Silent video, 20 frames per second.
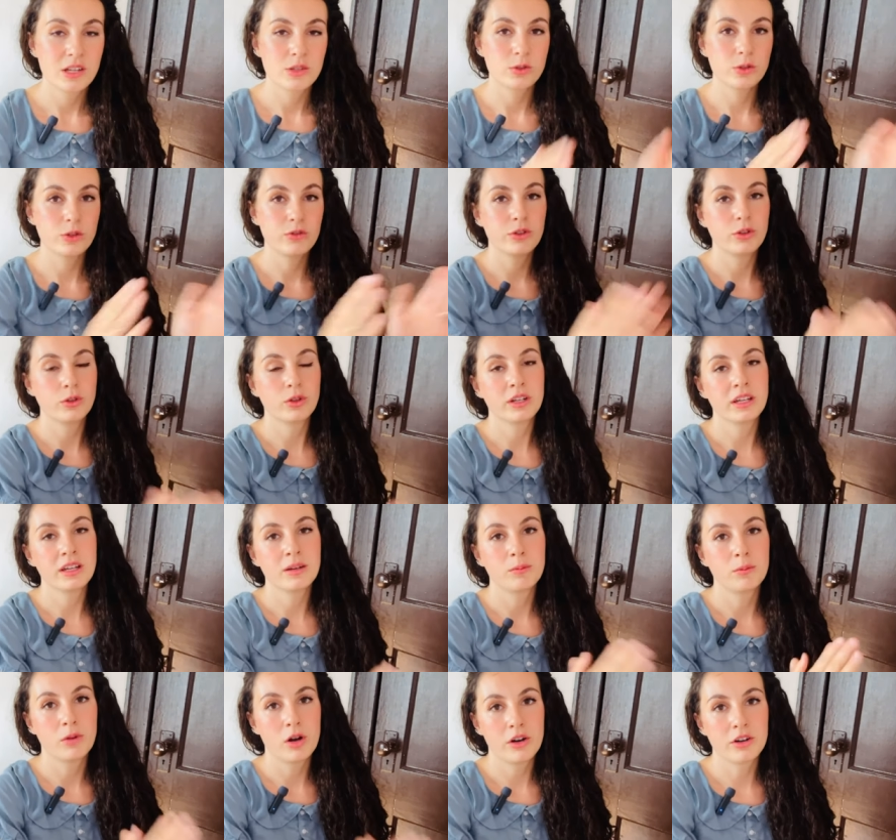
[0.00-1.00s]
So if you look
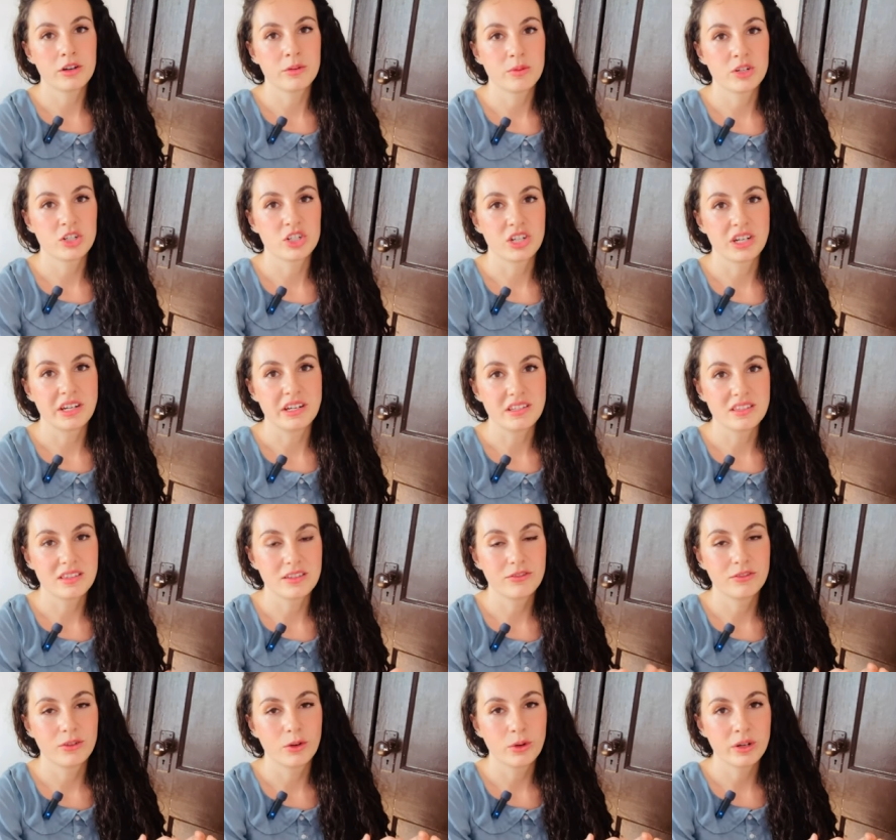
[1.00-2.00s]
at modern machines, the
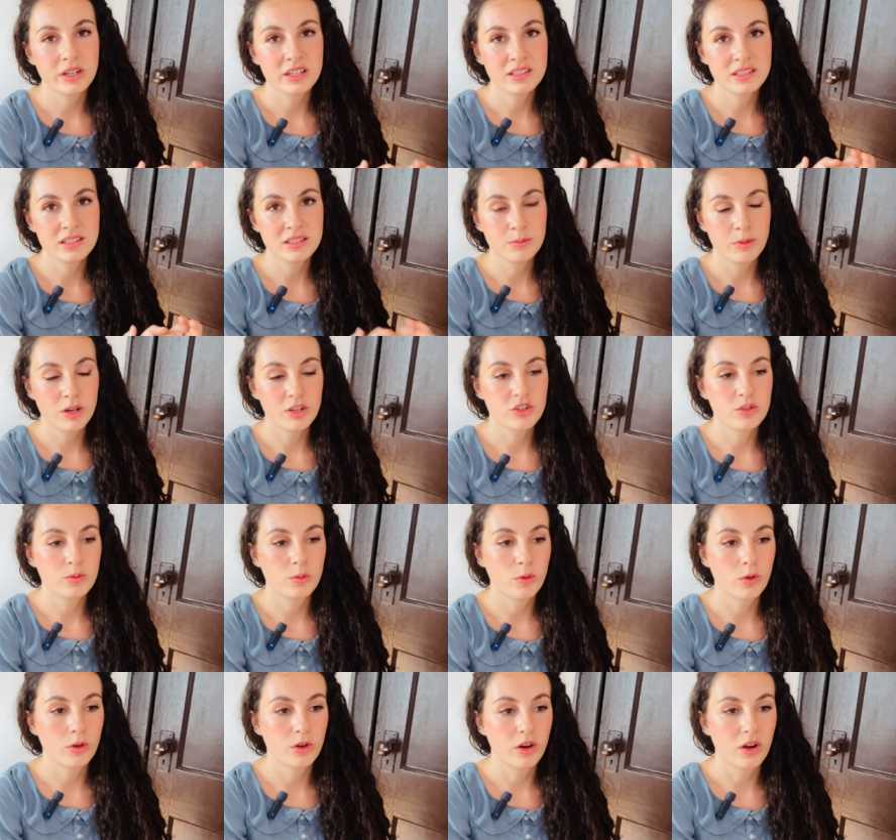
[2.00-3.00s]
focus is much
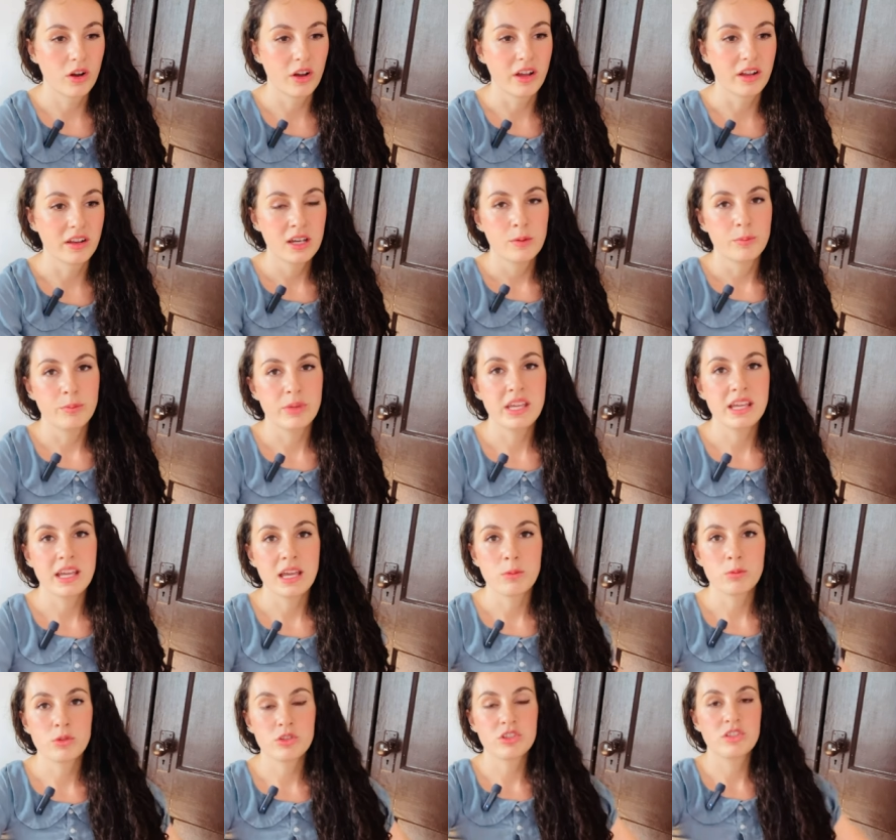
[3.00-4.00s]
more on being
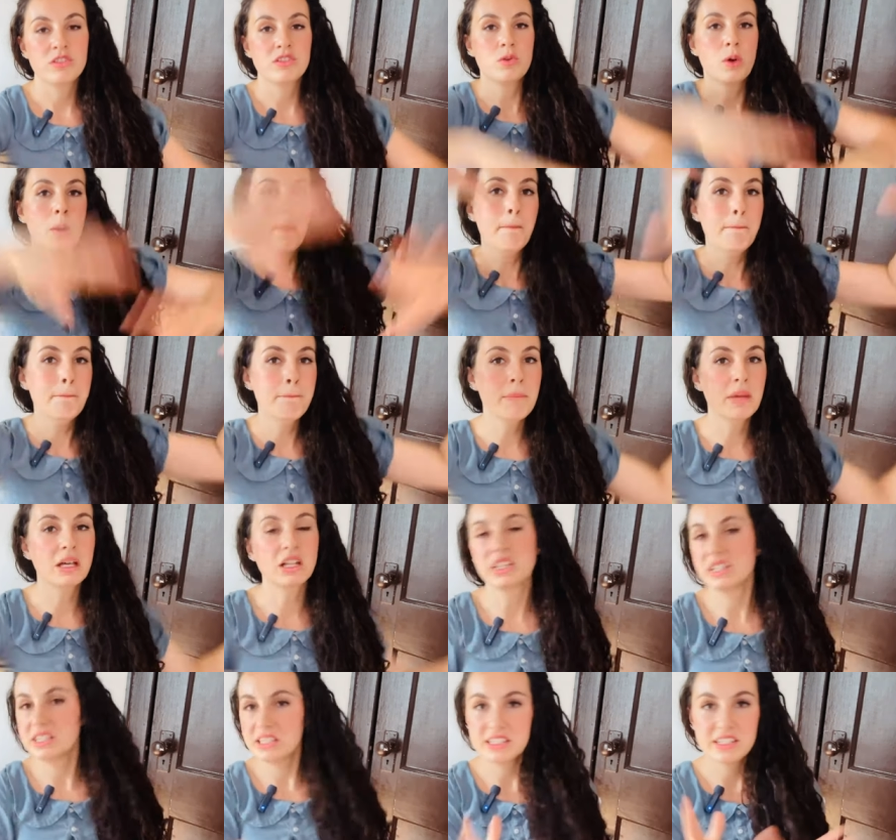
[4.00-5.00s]
able to do a
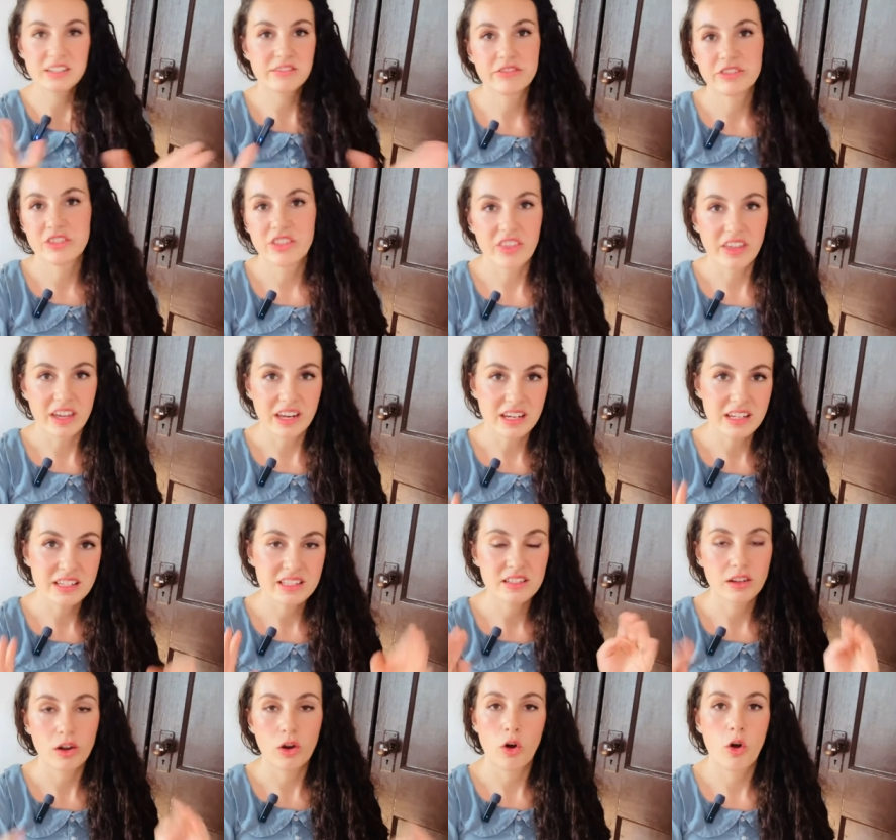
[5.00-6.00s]
million different
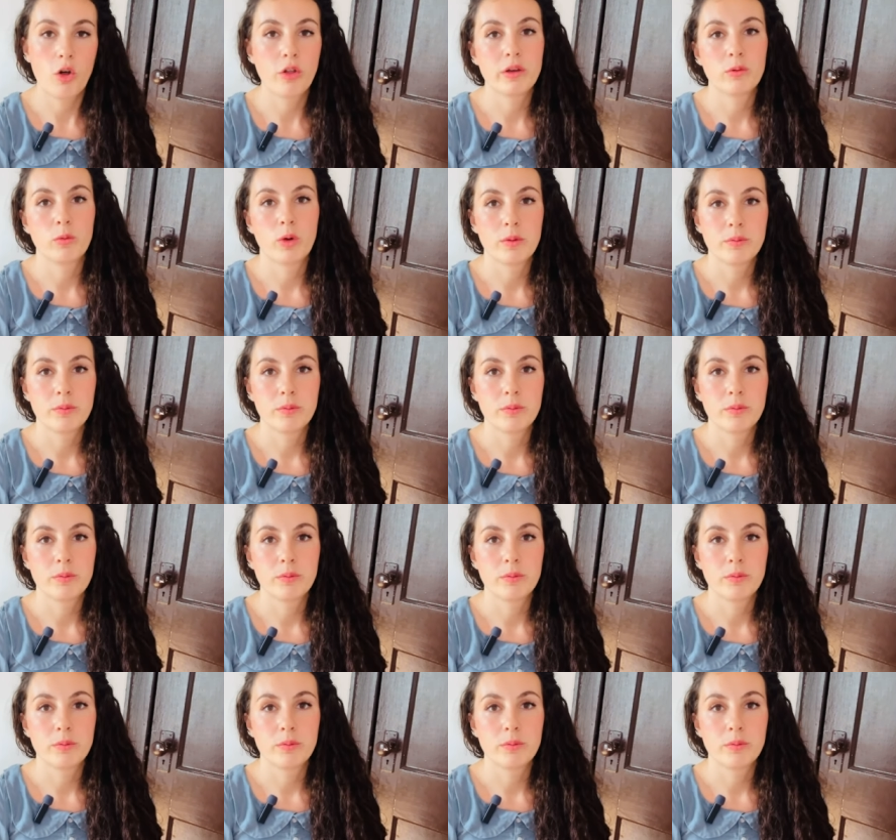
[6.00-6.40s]
things all in one